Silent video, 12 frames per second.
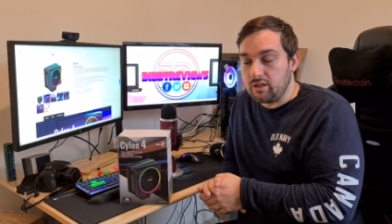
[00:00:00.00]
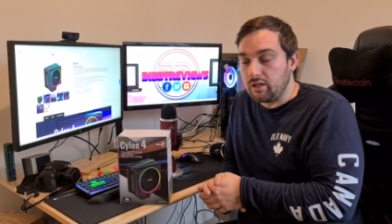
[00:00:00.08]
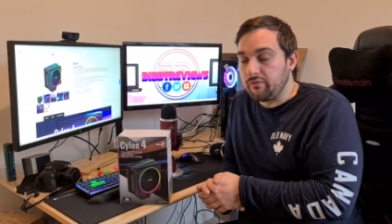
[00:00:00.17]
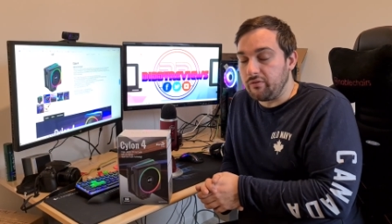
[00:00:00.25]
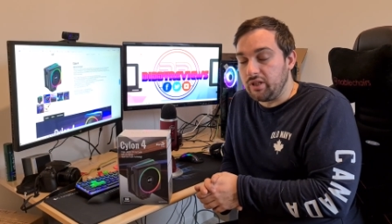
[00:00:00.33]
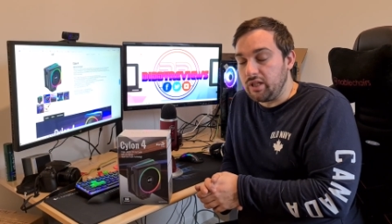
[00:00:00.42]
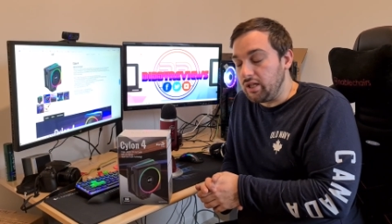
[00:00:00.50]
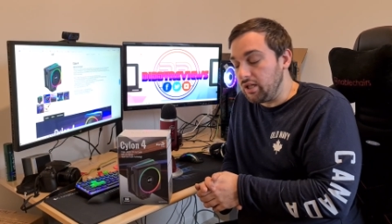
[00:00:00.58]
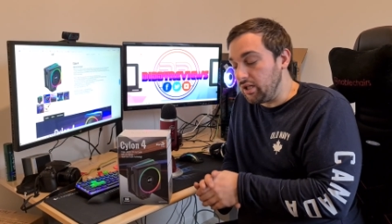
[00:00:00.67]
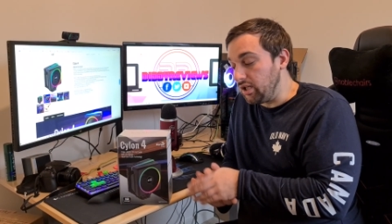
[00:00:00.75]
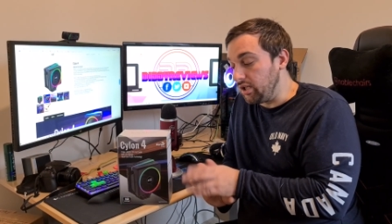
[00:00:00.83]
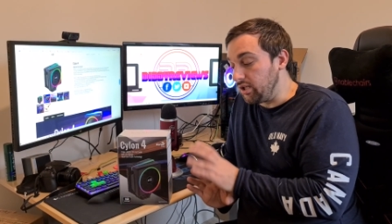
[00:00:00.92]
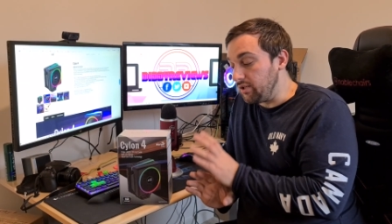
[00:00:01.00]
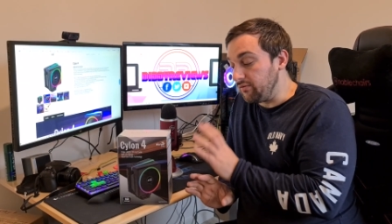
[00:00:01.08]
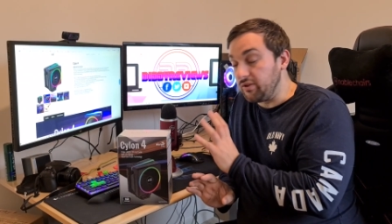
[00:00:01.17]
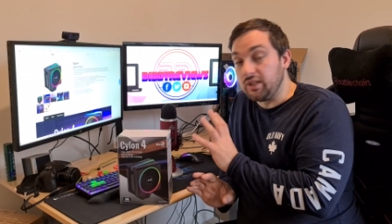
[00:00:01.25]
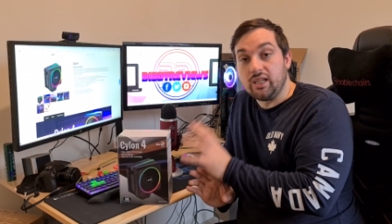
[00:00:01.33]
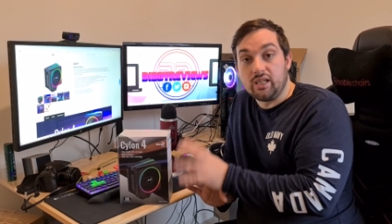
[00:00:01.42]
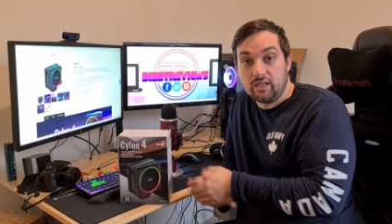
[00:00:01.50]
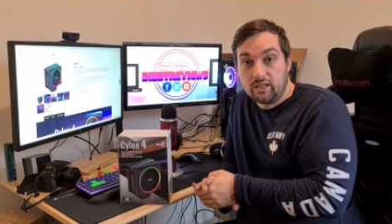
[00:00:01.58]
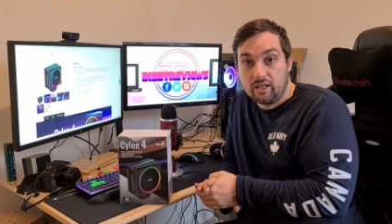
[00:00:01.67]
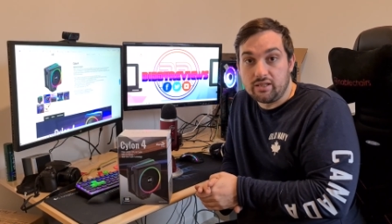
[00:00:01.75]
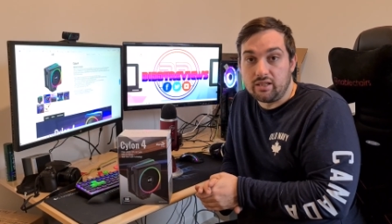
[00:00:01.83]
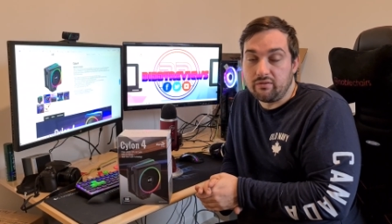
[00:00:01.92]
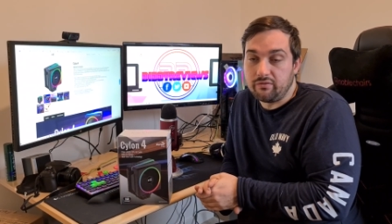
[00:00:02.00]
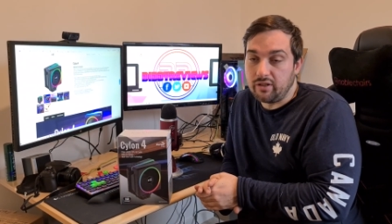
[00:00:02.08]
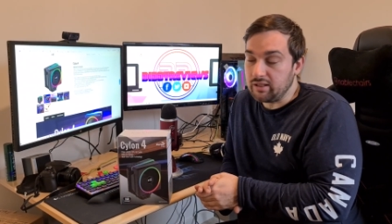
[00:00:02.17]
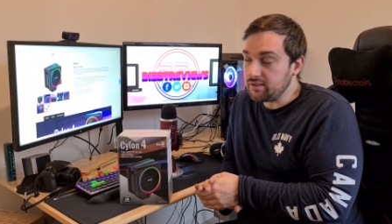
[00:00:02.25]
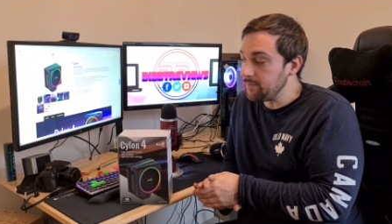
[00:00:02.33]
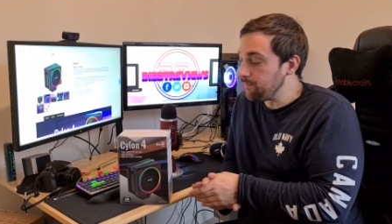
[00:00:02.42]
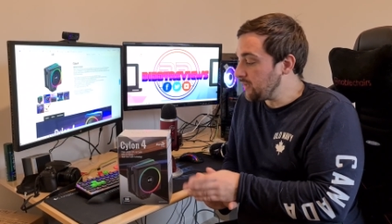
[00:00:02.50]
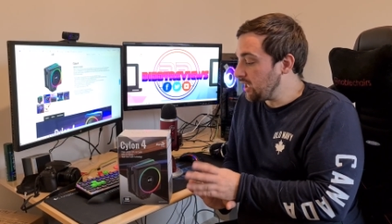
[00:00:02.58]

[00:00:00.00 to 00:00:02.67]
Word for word: that for the uh, for the lighting effects.